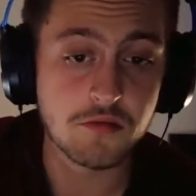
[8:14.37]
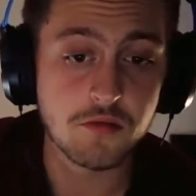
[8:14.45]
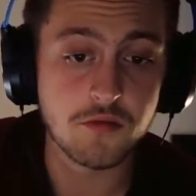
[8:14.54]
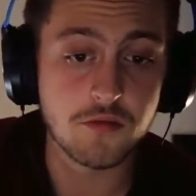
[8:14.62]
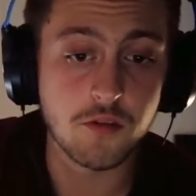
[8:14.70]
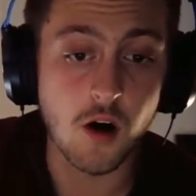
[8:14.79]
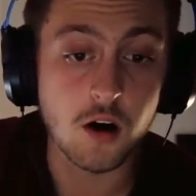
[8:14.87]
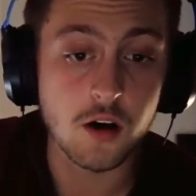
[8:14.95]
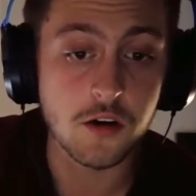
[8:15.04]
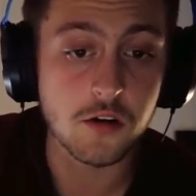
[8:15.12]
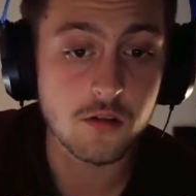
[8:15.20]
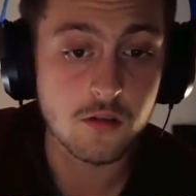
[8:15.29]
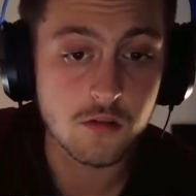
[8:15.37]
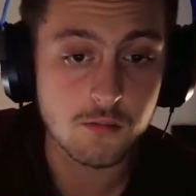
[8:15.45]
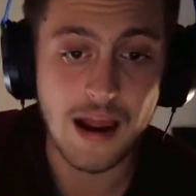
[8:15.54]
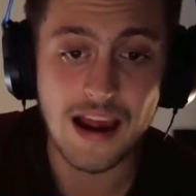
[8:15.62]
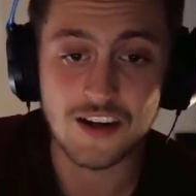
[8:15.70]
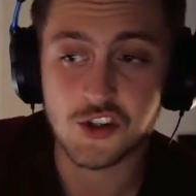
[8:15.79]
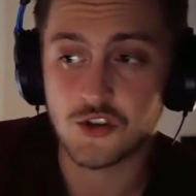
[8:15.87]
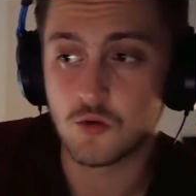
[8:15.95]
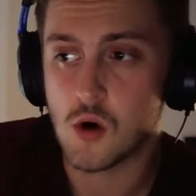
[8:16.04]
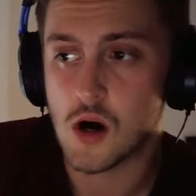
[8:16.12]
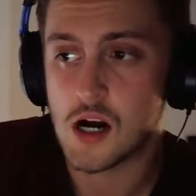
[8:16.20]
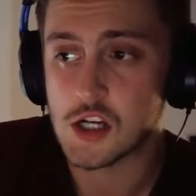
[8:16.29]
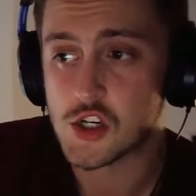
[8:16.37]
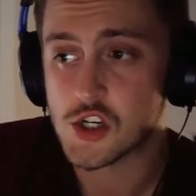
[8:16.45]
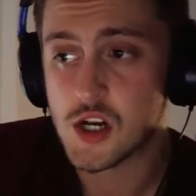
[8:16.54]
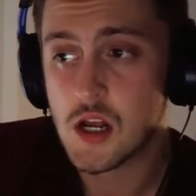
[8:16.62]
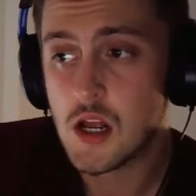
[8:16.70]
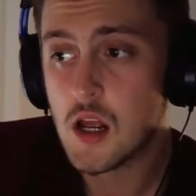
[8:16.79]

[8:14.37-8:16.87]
fun match to watch.